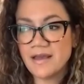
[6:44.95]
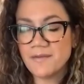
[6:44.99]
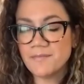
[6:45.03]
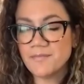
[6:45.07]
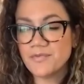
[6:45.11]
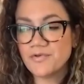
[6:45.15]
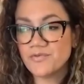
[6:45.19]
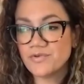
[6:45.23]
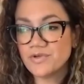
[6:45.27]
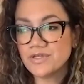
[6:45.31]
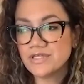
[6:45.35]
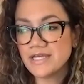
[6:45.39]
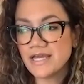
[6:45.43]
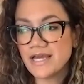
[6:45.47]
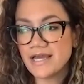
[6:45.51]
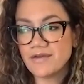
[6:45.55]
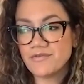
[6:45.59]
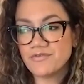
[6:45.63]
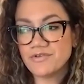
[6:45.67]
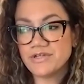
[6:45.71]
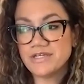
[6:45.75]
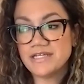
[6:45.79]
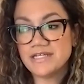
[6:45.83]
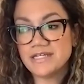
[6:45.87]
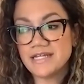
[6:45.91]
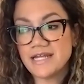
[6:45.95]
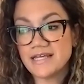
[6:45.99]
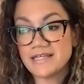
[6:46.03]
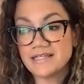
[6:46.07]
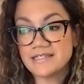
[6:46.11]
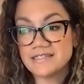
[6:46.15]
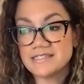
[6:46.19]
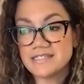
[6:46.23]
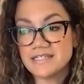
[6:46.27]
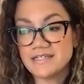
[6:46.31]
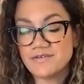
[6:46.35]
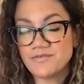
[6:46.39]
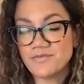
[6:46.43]
But really, I
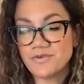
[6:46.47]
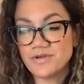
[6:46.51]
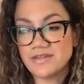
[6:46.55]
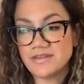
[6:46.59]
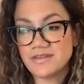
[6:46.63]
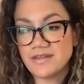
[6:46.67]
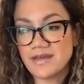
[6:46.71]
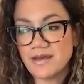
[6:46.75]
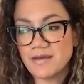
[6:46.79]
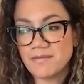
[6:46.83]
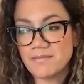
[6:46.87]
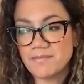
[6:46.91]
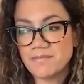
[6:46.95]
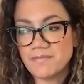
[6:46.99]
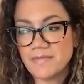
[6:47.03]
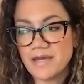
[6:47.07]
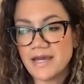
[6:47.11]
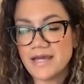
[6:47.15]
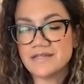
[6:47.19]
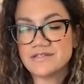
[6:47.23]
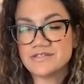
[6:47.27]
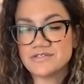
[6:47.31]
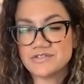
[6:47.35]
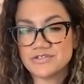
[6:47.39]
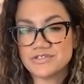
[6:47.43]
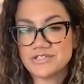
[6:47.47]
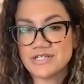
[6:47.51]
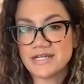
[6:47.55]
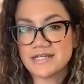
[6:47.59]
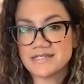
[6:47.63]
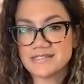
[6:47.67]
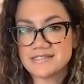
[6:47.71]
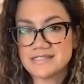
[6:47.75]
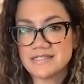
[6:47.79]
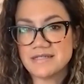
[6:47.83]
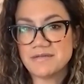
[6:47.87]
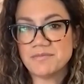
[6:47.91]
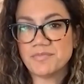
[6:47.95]
reconnected with them at
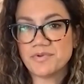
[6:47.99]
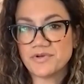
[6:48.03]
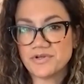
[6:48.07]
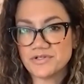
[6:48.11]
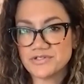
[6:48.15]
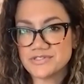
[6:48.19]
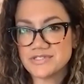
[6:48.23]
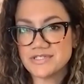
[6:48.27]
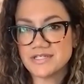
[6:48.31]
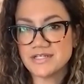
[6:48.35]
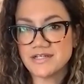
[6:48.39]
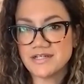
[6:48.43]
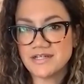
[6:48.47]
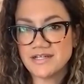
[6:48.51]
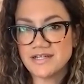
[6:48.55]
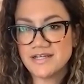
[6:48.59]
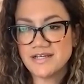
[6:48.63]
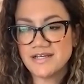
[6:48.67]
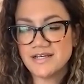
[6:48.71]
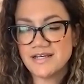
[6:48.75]
Surtex in person.